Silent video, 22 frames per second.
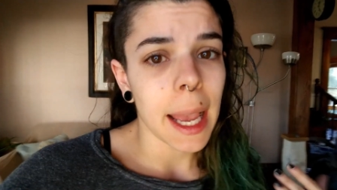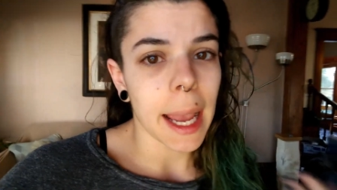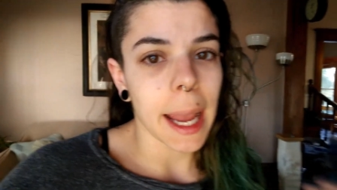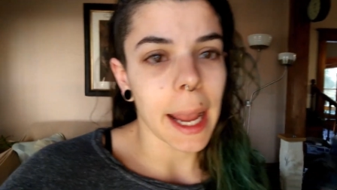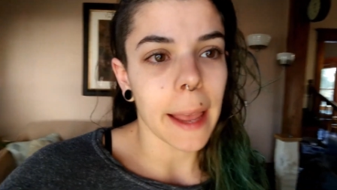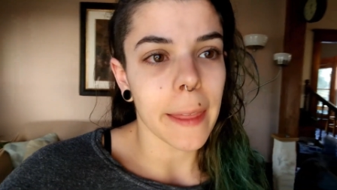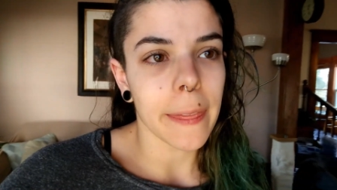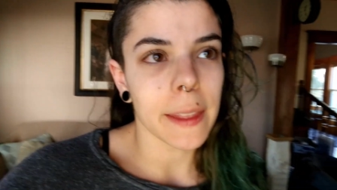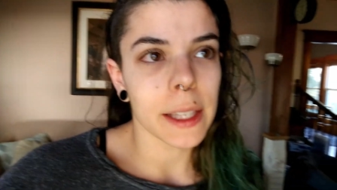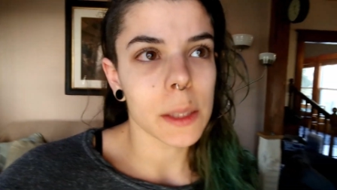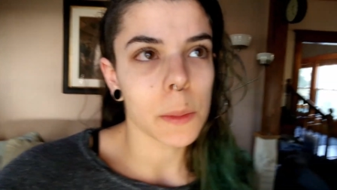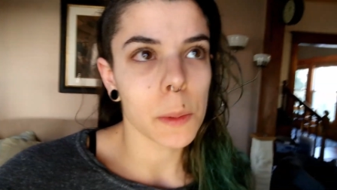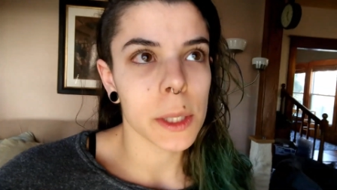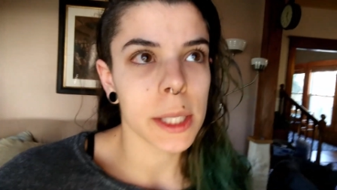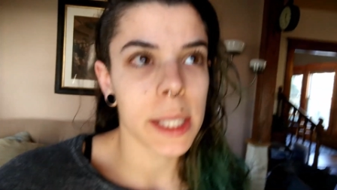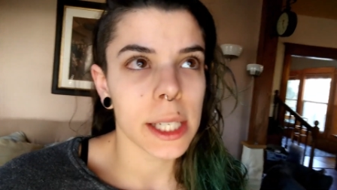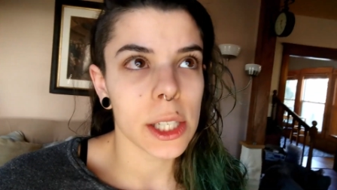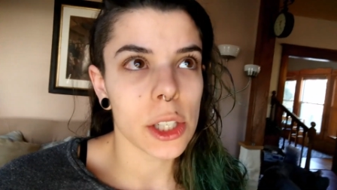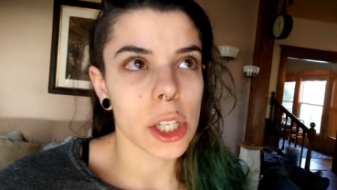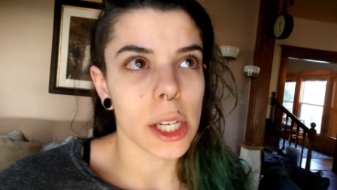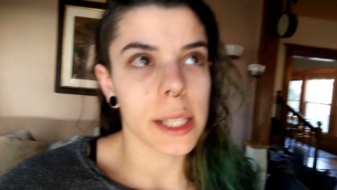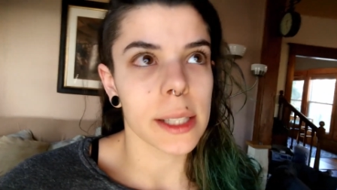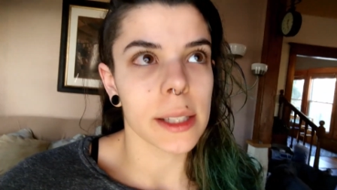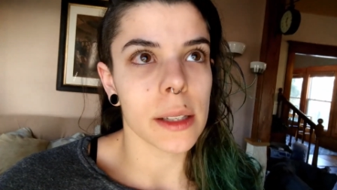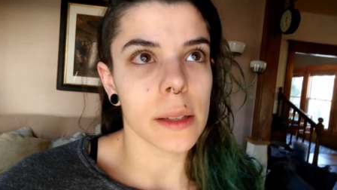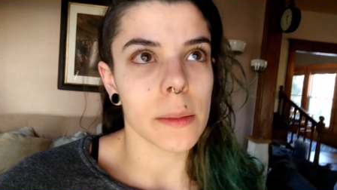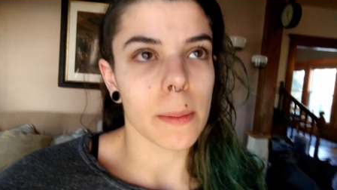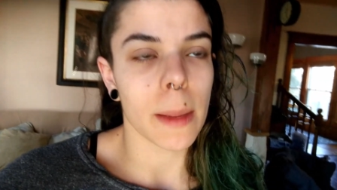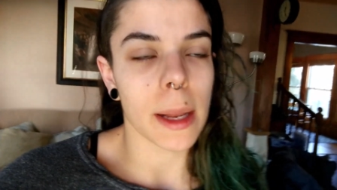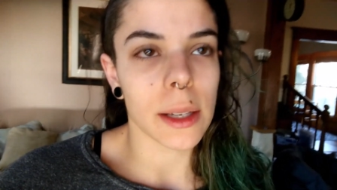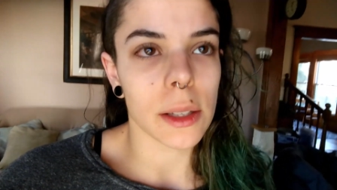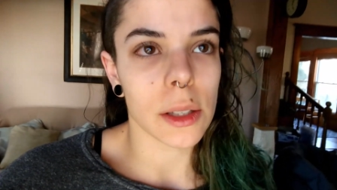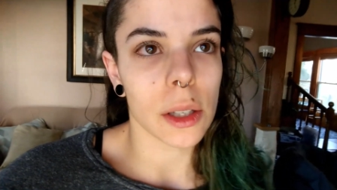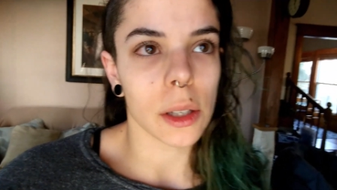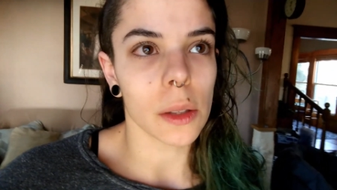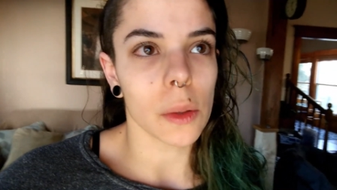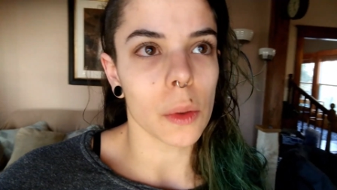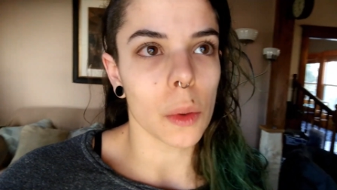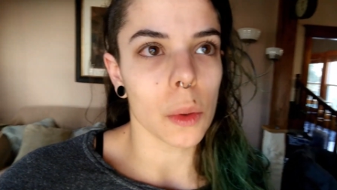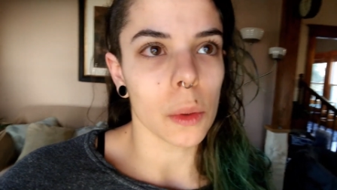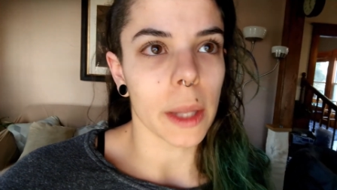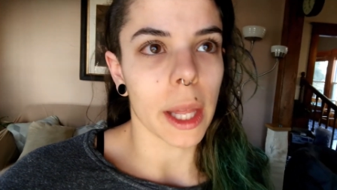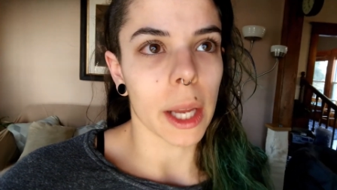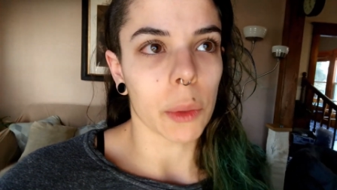And this procedure isn't meant
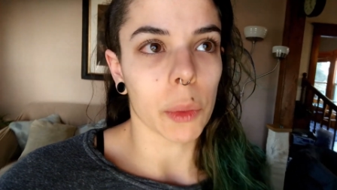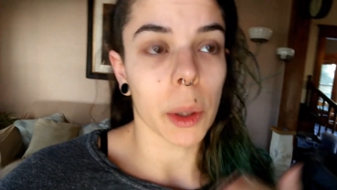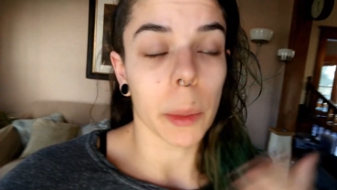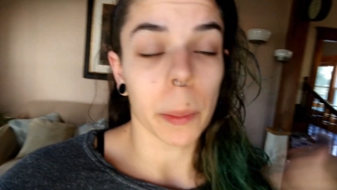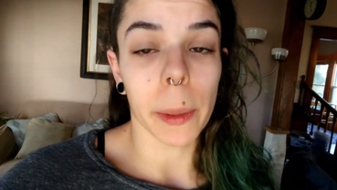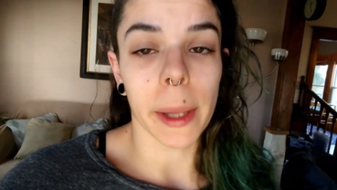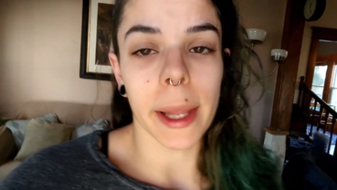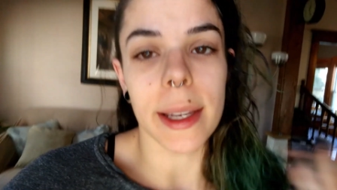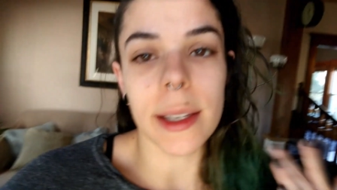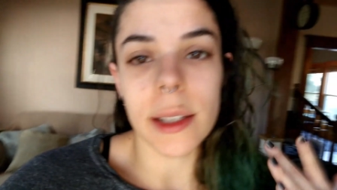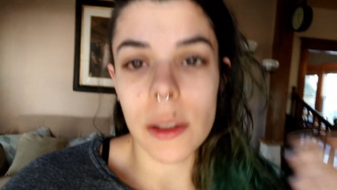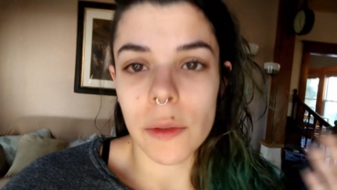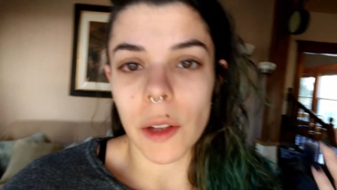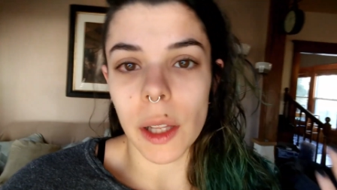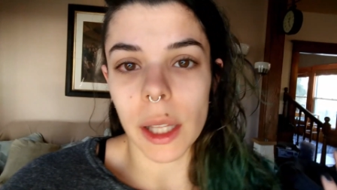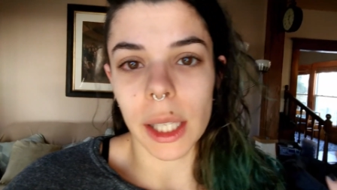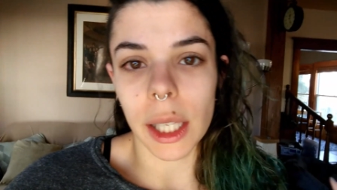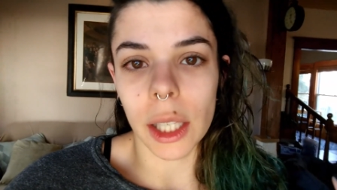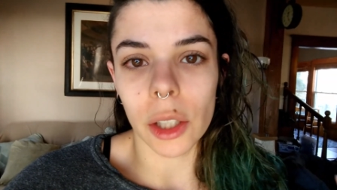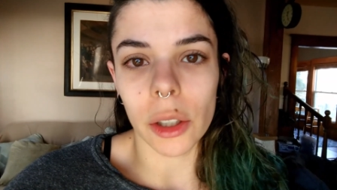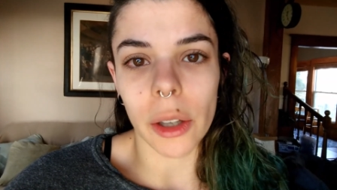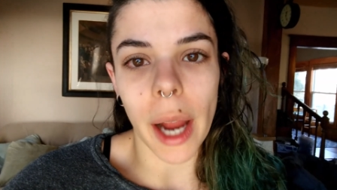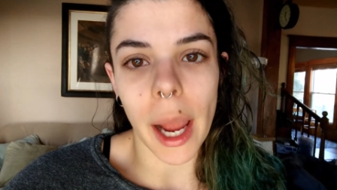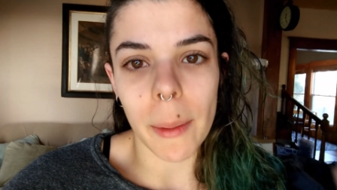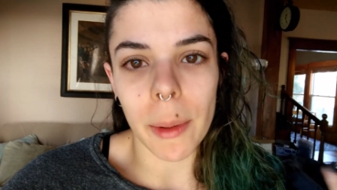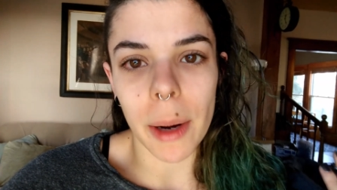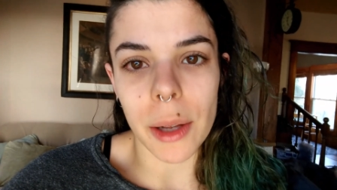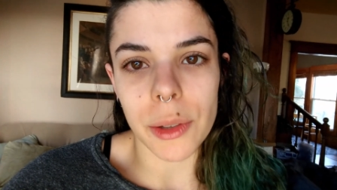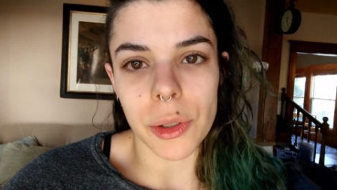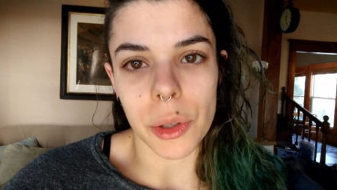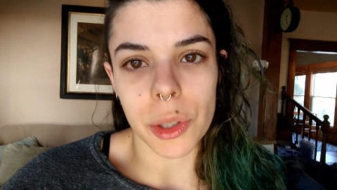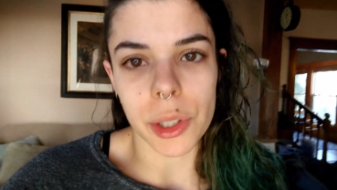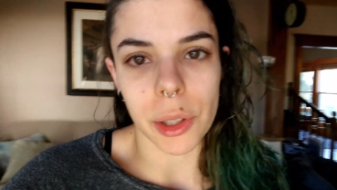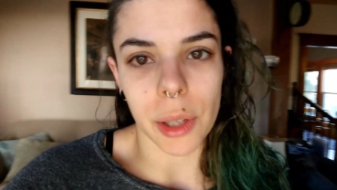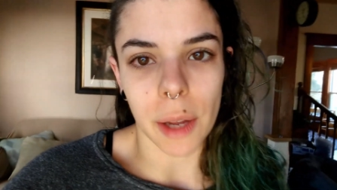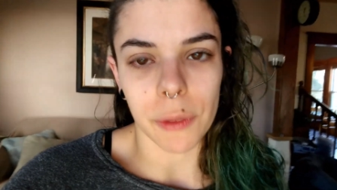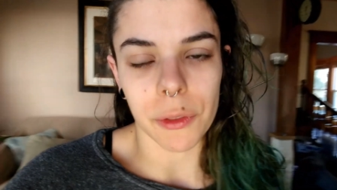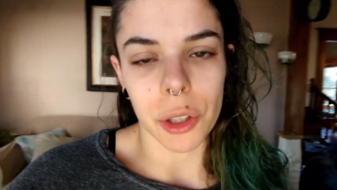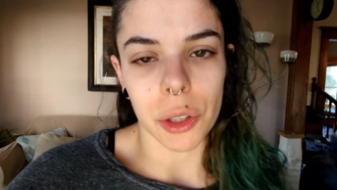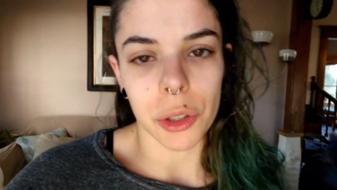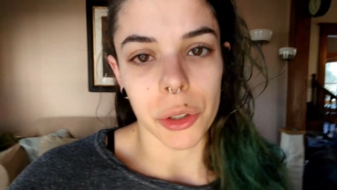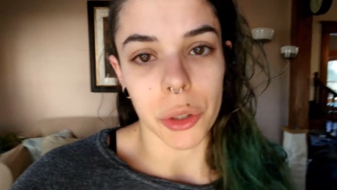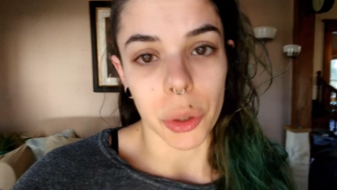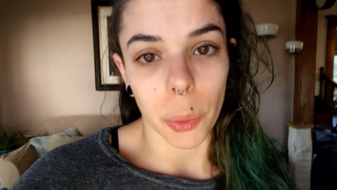to like replace filling in your eyebrows. You still have
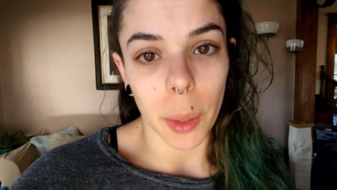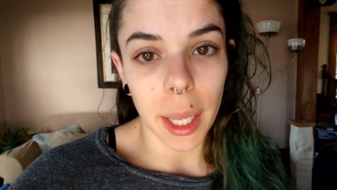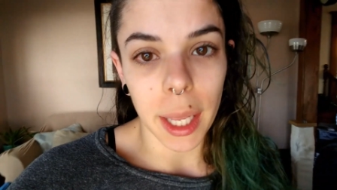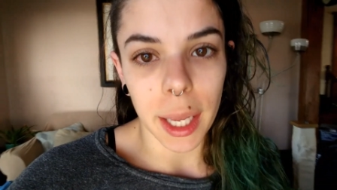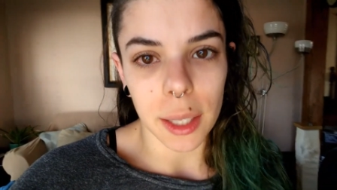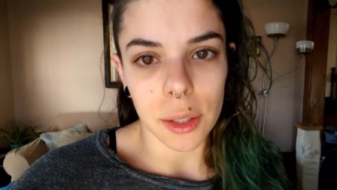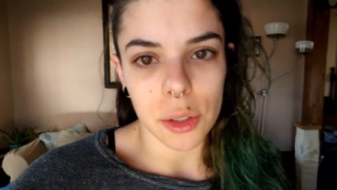to do it.